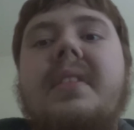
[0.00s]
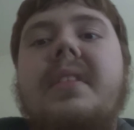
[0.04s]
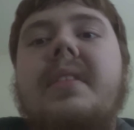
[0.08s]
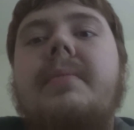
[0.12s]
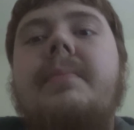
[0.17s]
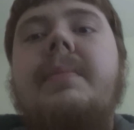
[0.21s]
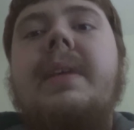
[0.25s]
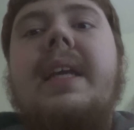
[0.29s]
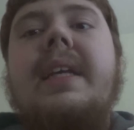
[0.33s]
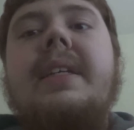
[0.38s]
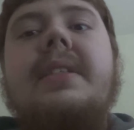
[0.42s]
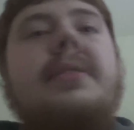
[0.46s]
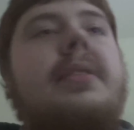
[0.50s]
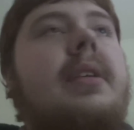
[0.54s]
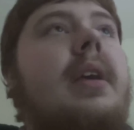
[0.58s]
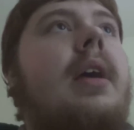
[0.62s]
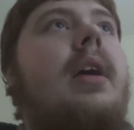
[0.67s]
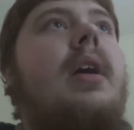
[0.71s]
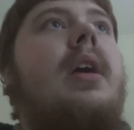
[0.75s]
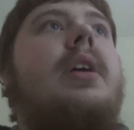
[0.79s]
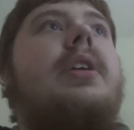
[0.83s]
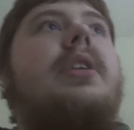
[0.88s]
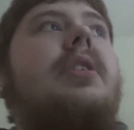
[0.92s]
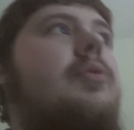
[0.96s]
Because
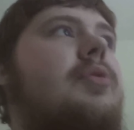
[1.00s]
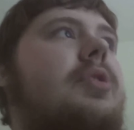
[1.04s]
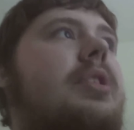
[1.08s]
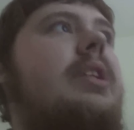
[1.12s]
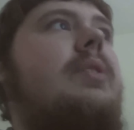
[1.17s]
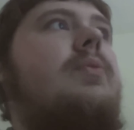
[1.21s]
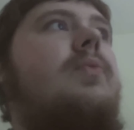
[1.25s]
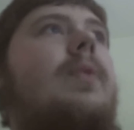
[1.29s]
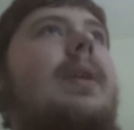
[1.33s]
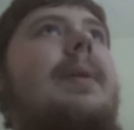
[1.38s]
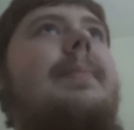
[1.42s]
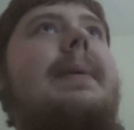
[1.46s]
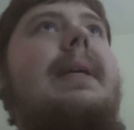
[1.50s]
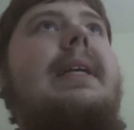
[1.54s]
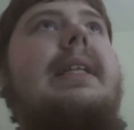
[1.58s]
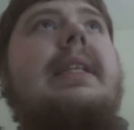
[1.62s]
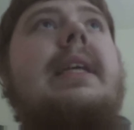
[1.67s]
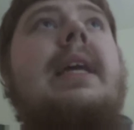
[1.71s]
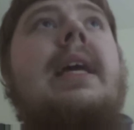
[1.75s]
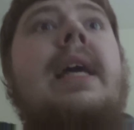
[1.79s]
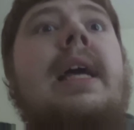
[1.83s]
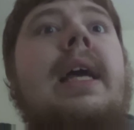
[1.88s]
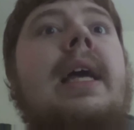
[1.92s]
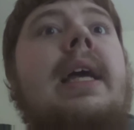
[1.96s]
you see
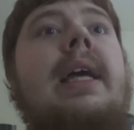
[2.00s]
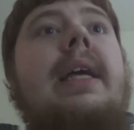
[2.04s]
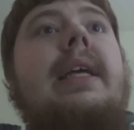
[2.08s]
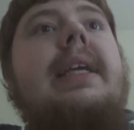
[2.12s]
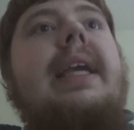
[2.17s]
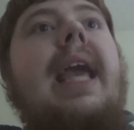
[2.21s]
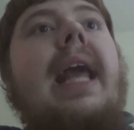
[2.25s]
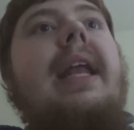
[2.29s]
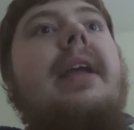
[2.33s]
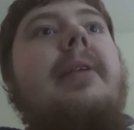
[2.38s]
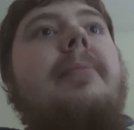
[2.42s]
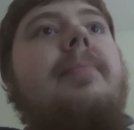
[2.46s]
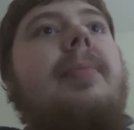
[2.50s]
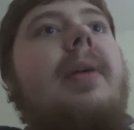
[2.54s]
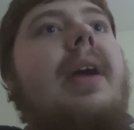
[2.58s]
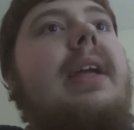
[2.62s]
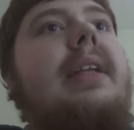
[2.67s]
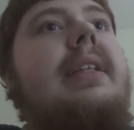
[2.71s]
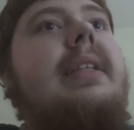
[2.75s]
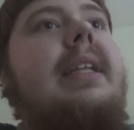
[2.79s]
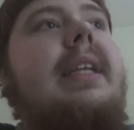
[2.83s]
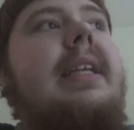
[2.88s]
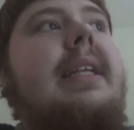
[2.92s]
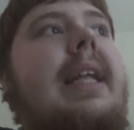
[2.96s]
women getting
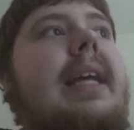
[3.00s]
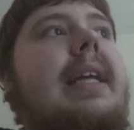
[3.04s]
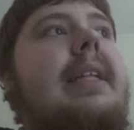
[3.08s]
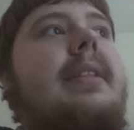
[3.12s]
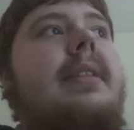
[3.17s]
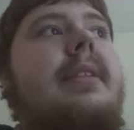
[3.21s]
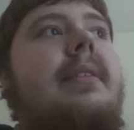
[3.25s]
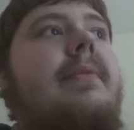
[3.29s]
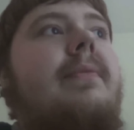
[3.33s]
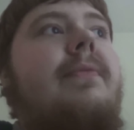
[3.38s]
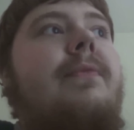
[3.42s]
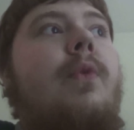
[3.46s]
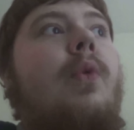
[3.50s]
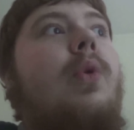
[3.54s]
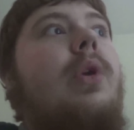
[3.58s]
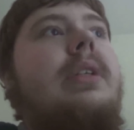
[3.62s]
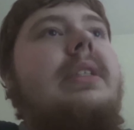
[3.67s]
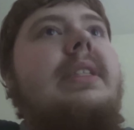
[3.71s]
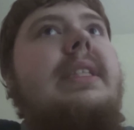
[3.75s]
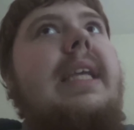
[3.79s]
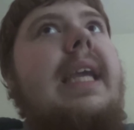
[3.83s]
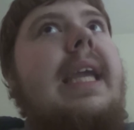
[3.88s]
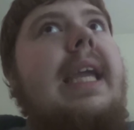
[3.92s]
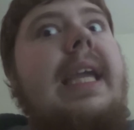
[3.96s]
pregnant at
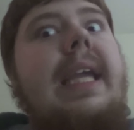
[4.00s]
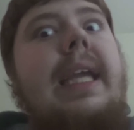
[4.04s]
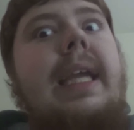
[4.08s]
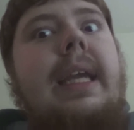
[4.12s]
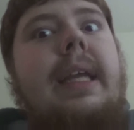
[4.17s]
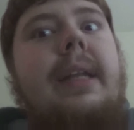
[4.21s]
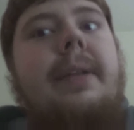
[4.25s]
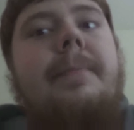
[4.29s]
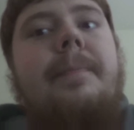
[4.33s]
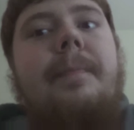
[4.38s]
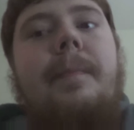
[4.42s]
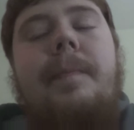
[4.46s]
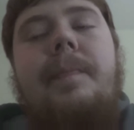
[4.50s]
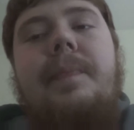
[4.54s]
14.